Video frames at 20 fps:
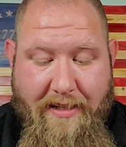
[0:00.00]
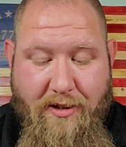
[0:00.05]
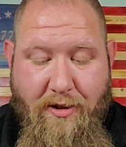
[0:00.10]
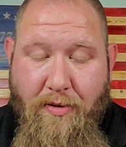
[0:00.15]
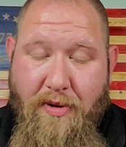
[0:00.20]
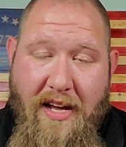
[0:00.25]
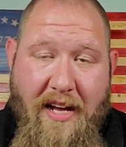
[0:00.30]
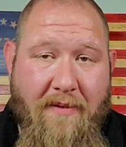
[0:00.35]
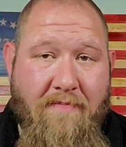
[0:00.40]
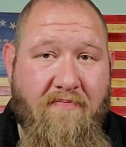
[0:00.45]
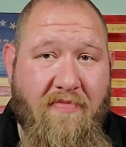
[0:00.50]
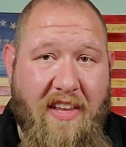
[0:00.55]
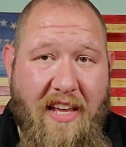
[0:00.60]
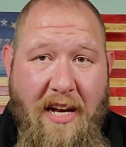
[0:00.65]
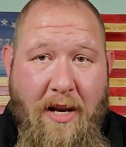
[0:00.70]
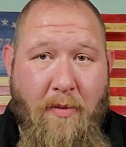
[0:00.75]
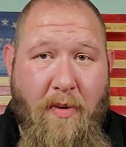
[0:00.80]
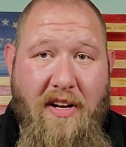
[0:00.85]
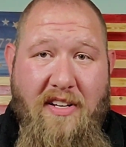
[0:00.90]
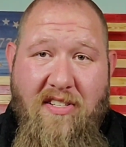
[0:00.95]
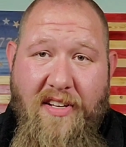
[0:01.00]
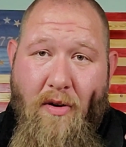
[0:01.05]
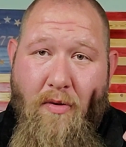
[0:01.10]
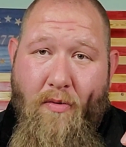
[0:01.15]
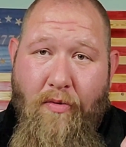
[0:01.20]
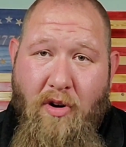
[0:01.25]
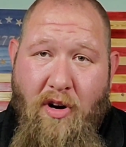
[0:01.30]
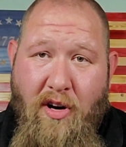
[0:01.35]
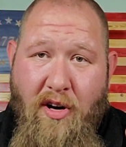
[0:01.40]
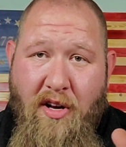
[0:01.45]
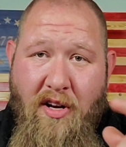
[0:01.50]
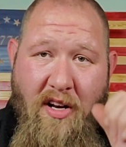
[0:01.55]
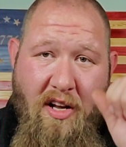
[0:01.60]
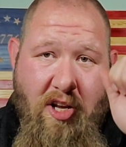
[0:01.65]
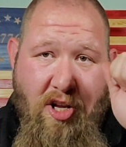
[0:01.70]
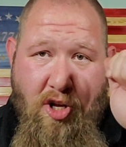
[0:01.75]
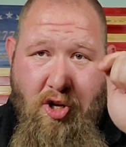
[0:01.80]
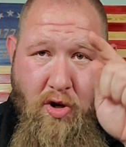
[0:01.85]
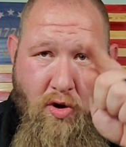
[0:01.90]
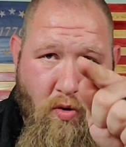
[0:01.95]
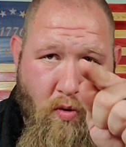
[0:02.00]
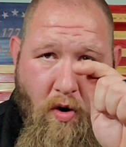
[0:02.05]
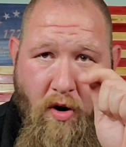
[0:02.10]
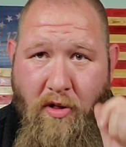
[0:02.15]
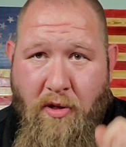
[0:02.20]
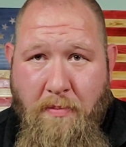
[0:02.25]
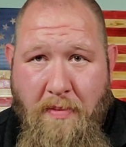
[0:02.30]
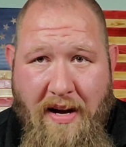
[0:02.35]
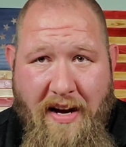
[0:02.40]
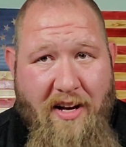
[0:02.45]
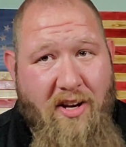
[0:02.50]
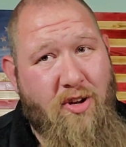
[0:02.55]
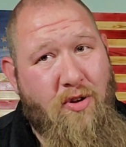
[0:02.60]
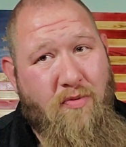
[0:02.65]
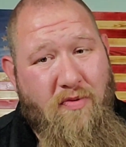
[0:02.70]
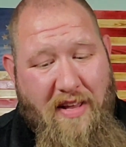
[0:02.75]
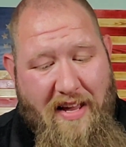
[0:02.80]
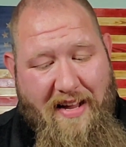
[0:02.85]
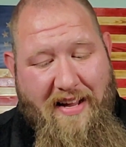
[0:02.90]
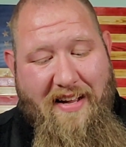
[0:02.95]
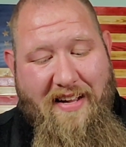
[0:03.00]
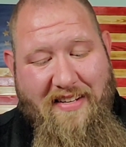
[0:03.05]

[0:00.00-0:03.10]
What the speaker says: So yeah, anyways, Ron, you are the man. You